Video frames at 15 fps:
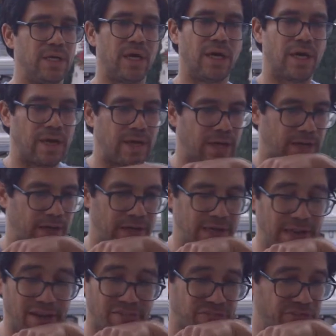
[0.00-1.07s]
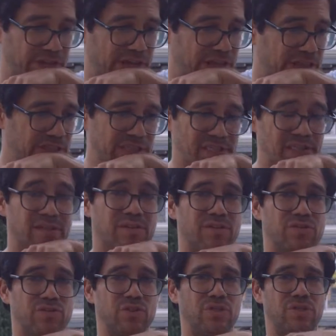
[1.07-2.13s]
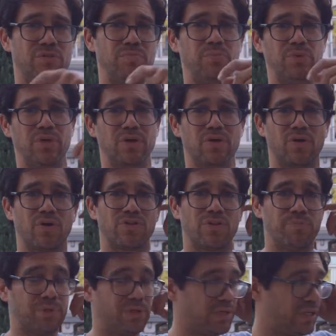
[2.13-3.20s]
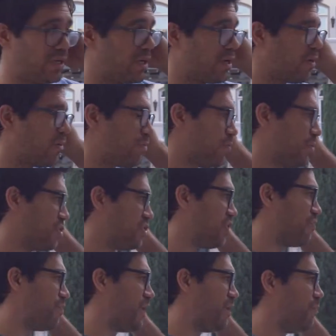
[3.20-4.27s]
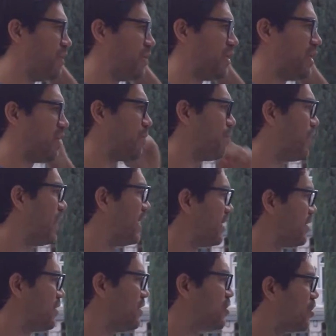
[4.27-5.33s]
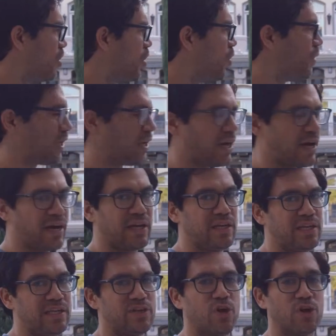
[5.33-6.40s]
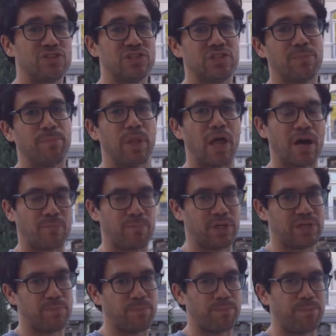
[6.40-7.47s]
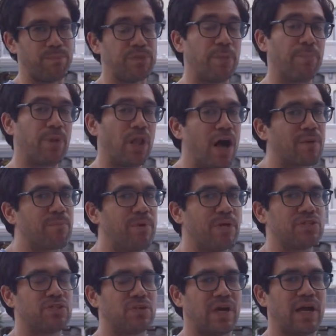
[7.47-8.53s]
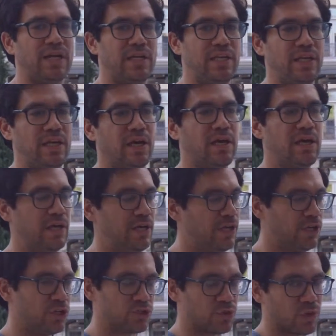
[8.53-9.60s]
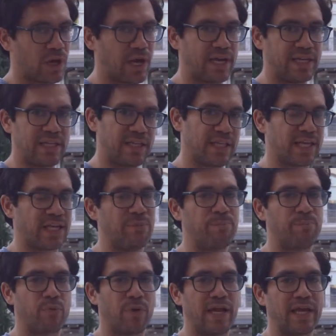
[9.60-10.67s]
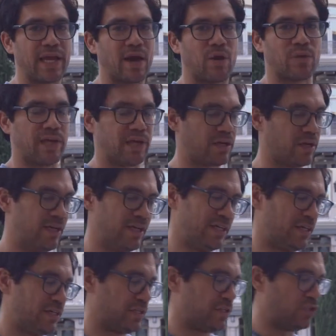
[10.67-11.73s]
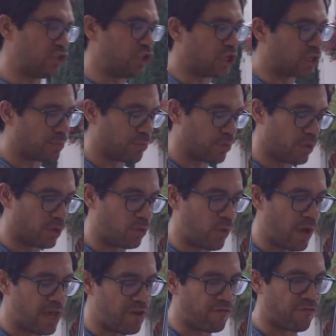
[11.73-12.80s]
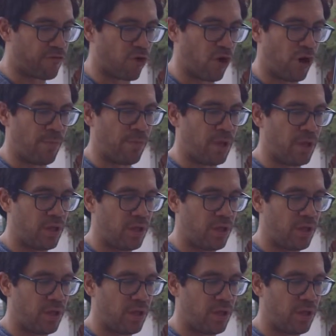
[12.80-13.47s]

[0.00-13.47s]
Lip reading: Netflix. There's a good book called The Self-Made Billionaire by this Cohen guy, and he calls it the blockbuster idea. So an idea that can break out. Like Zuckerberg went from